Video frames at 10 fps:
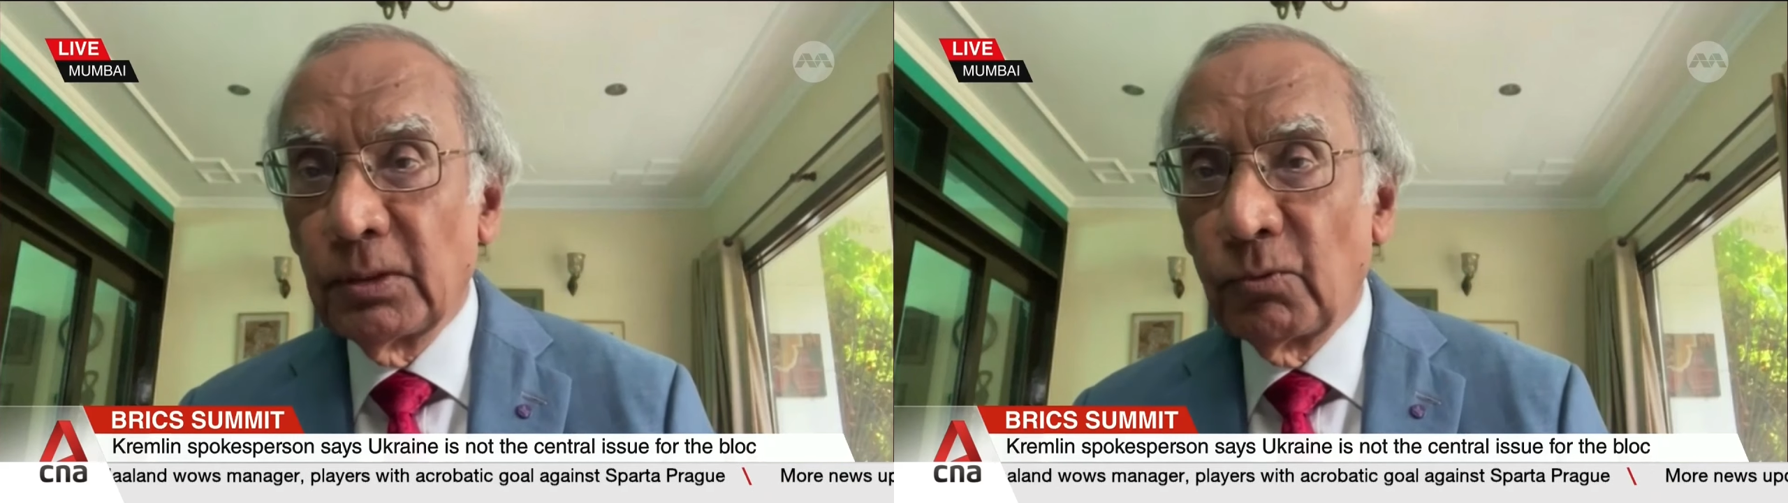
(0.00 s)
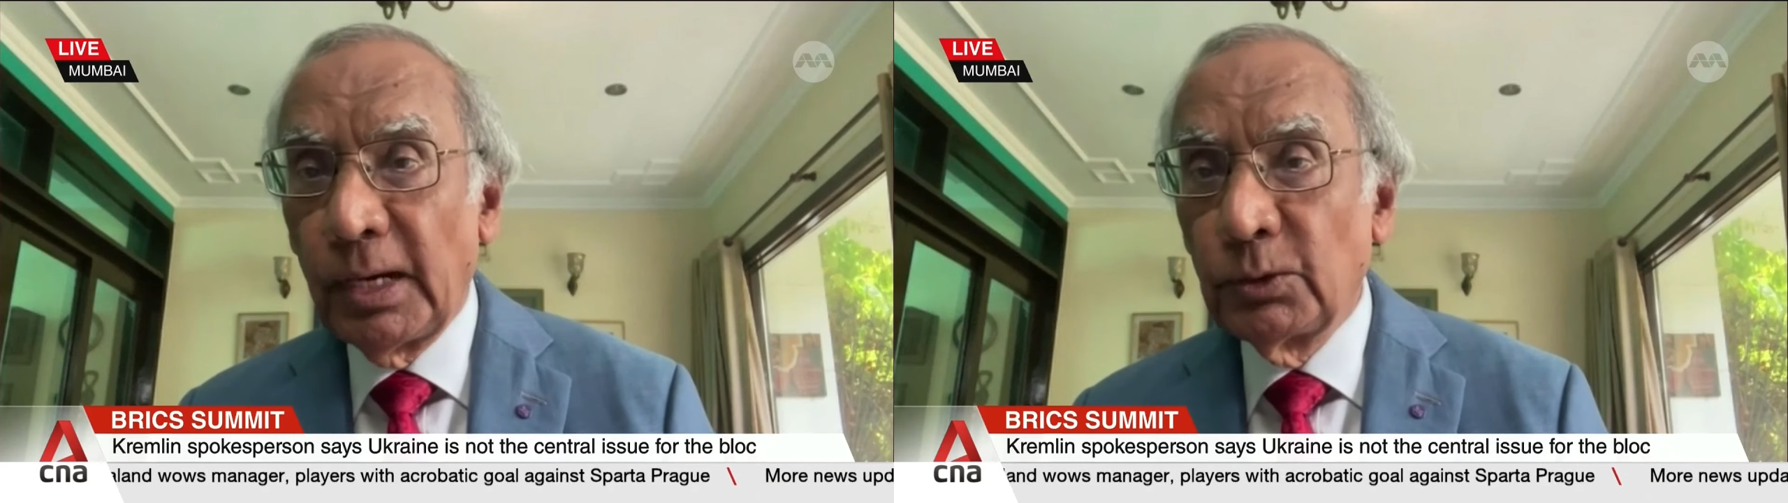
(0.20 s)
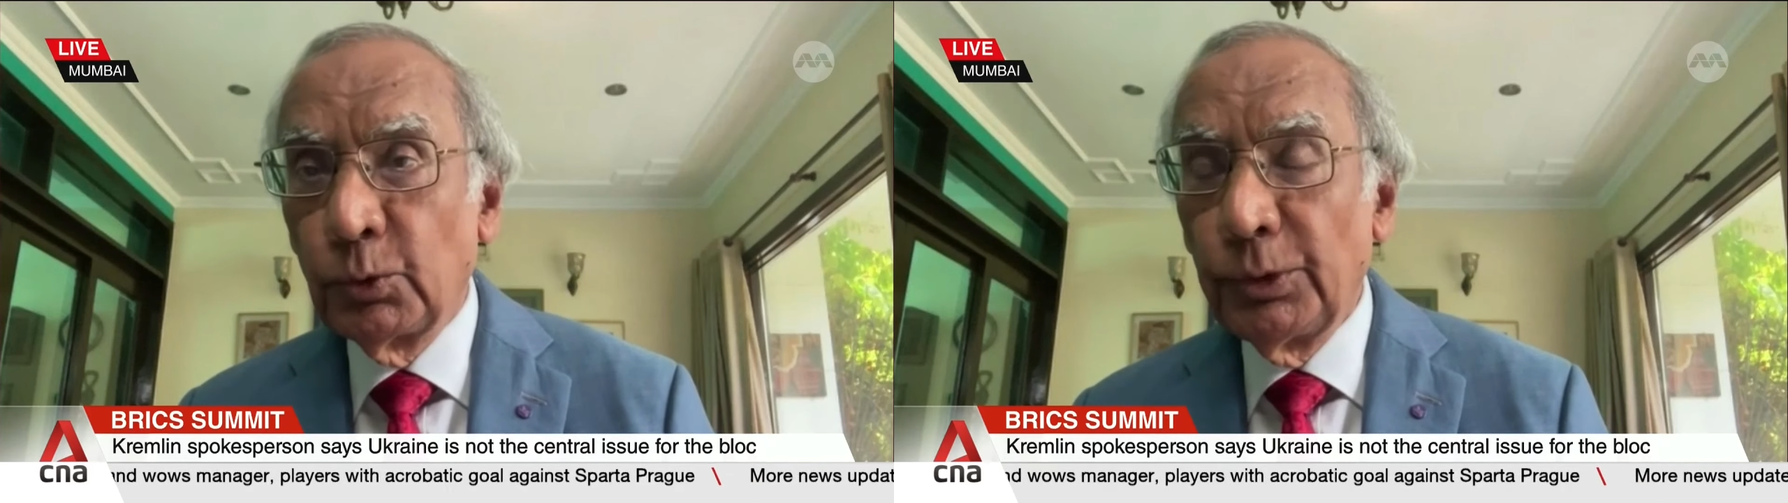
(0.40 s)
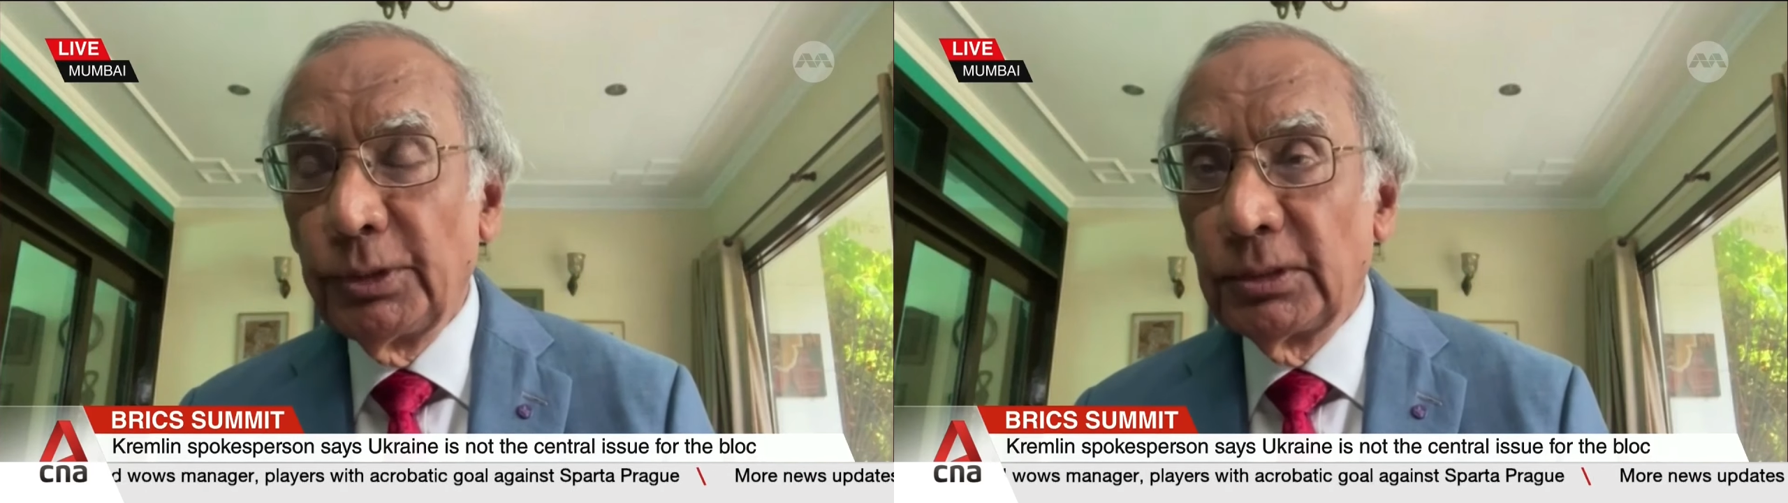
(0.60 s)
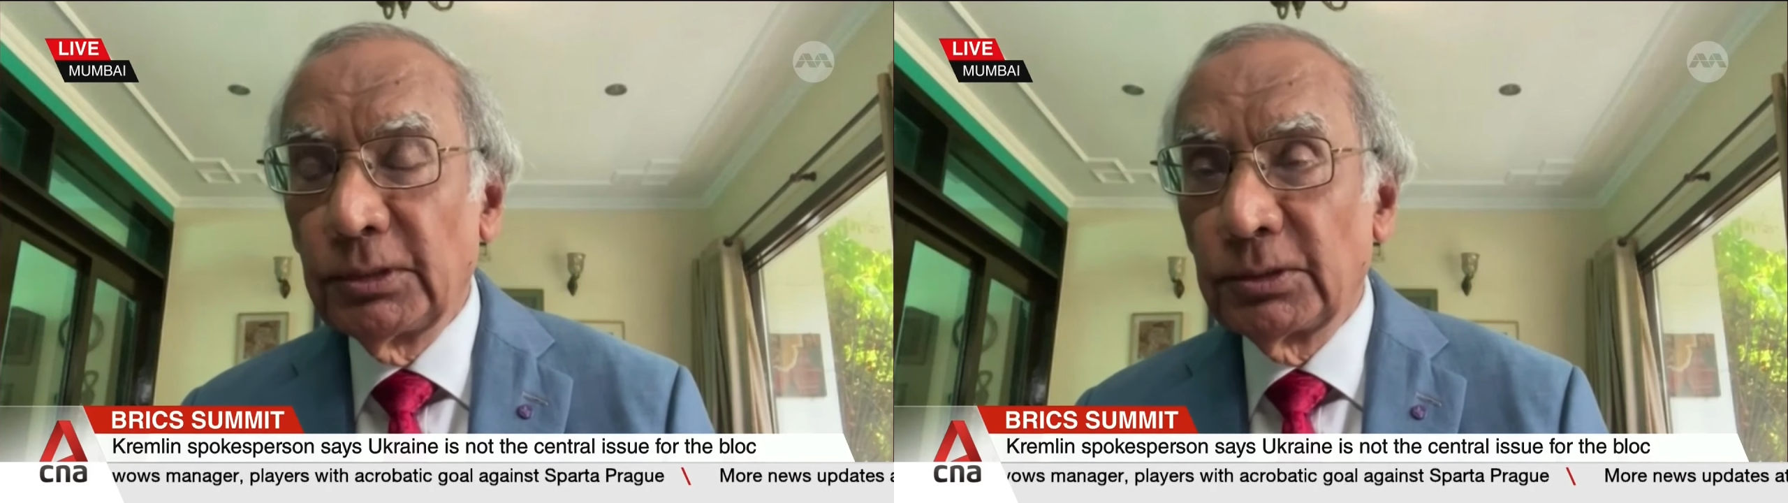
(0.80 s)
while
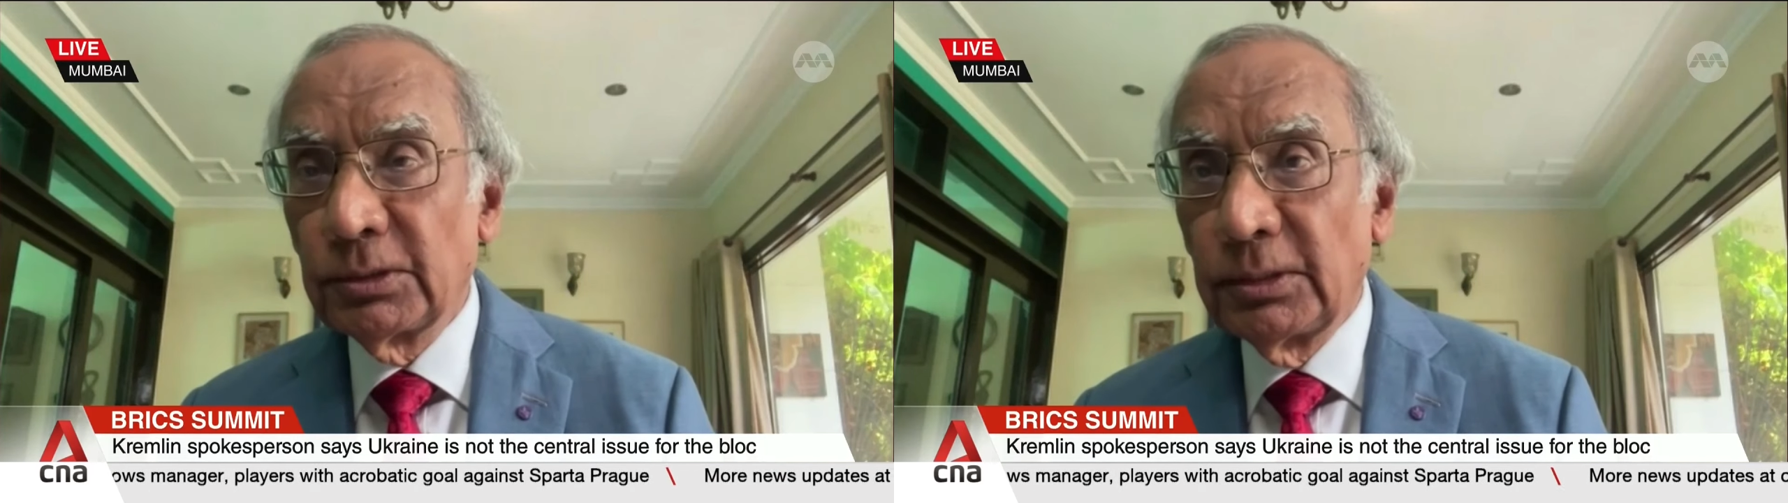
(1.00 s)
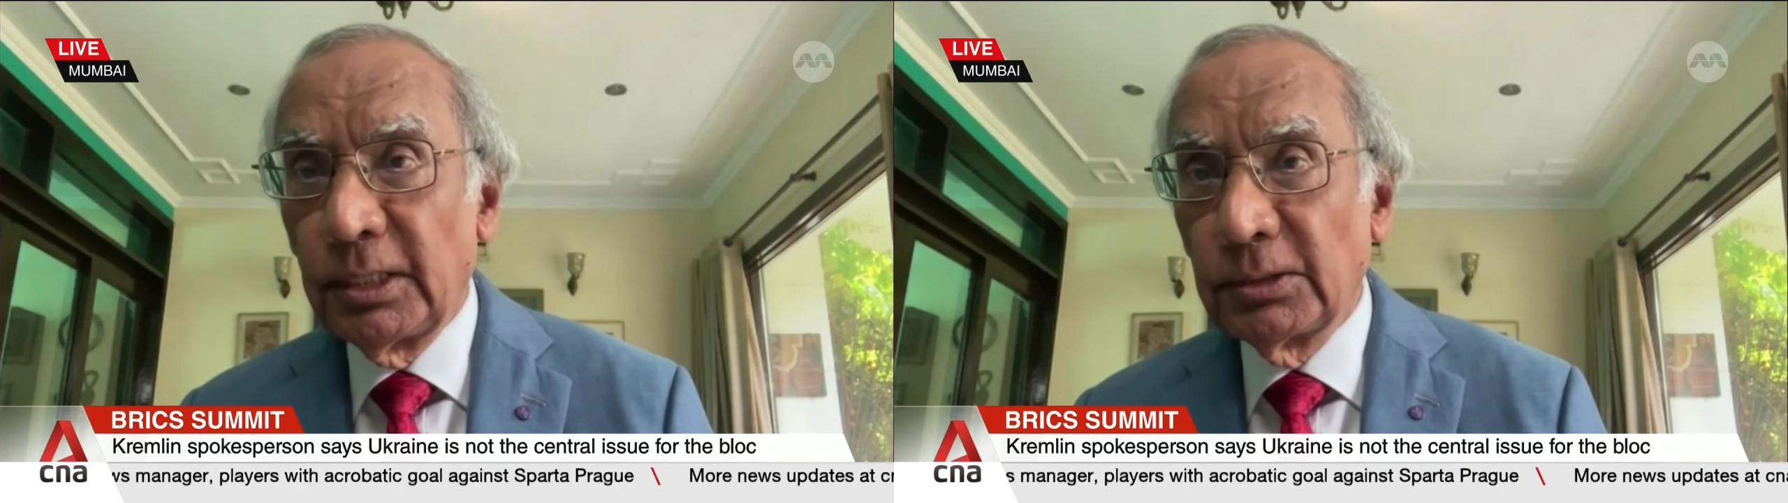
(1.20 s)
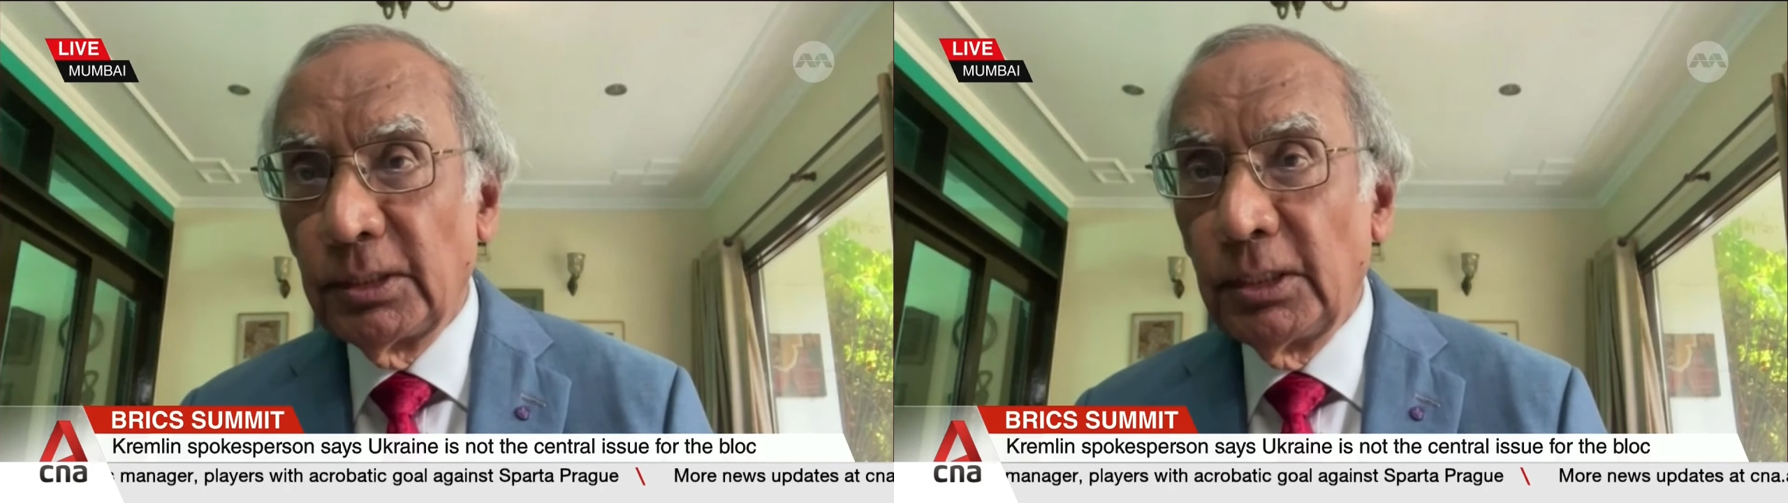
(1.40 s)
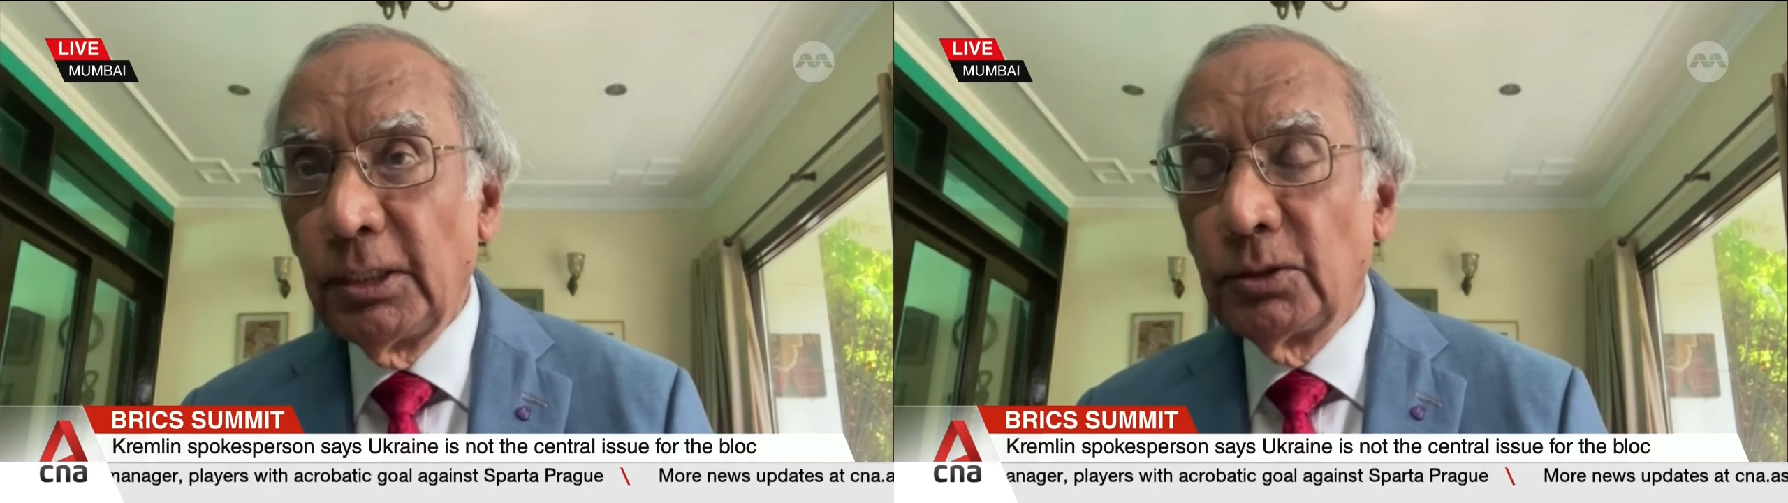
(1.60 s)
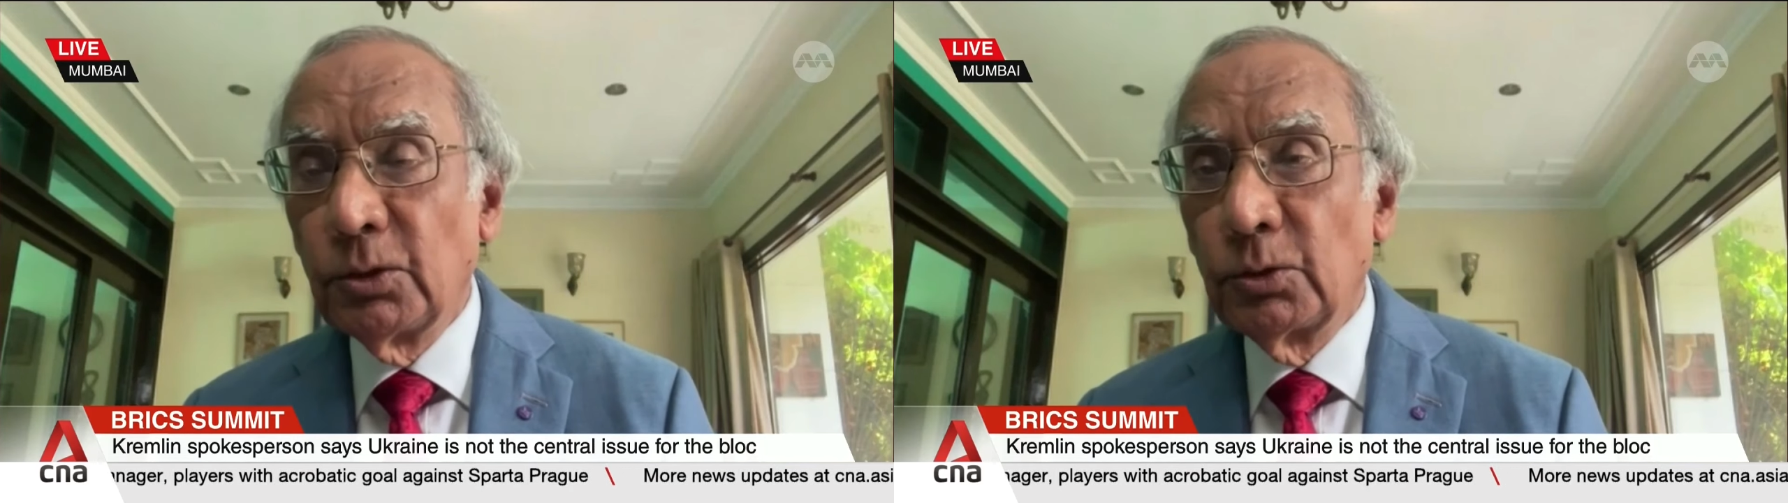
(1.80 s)
doing this, there is a
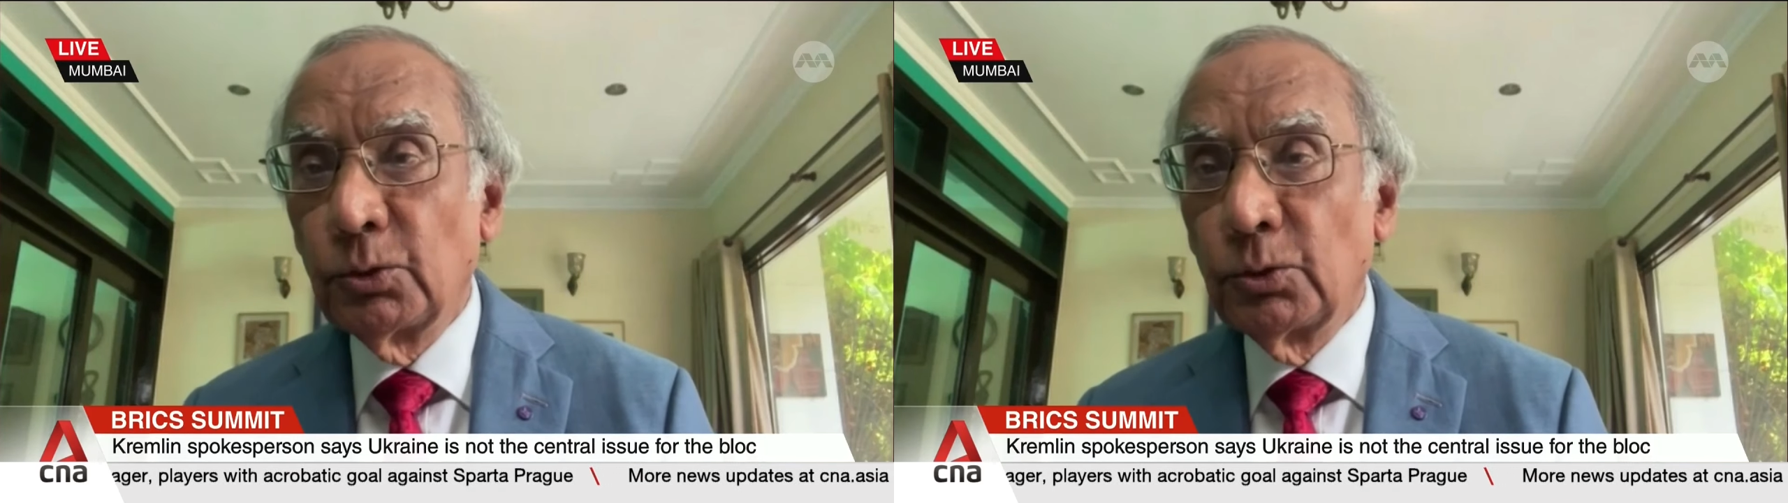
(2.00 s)
need